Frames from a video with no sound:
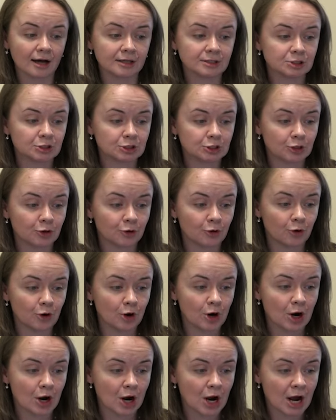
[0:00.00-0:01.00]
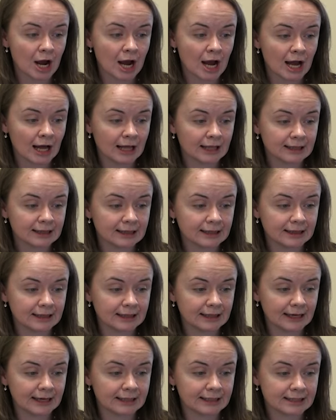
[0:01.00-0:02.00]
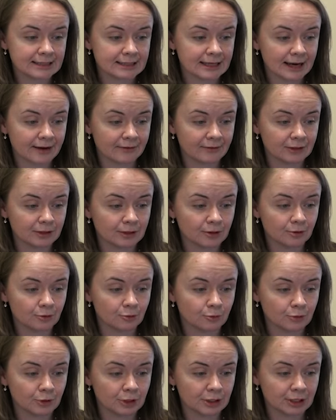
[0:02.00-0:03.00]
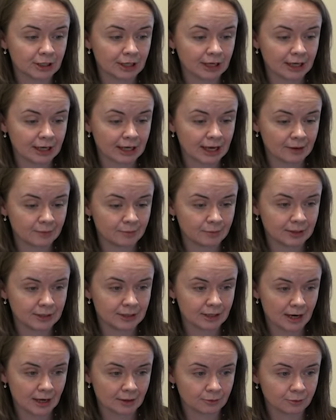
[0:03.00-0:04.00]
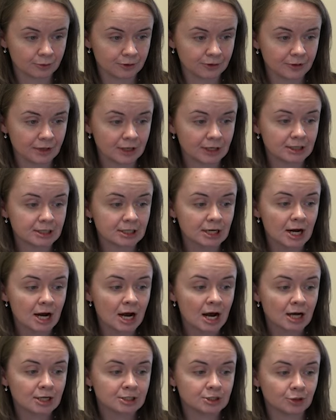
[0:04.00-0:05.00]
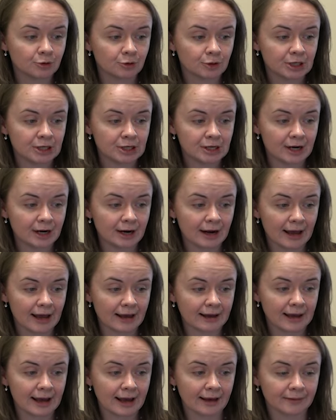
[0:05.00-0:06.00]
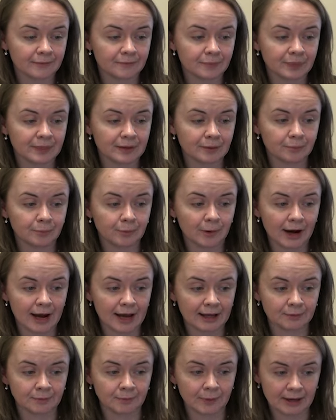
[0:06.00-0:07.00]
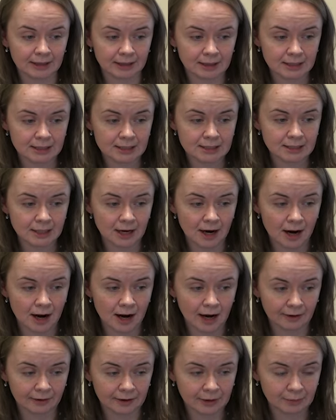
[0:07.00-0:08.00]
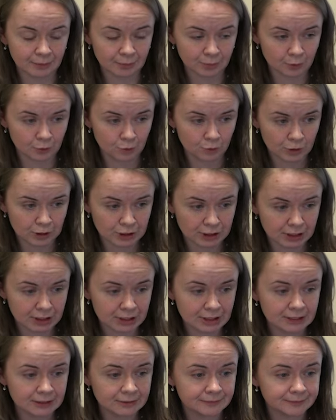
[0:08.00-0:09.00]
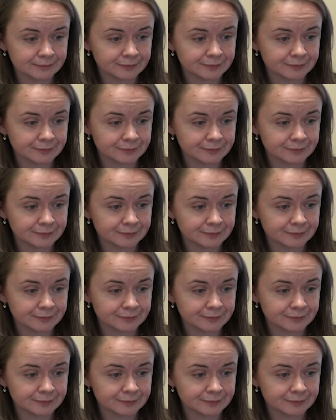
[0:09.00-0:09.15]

So let us have a look what can be done with it. So here again, NumPy and pandas are imported.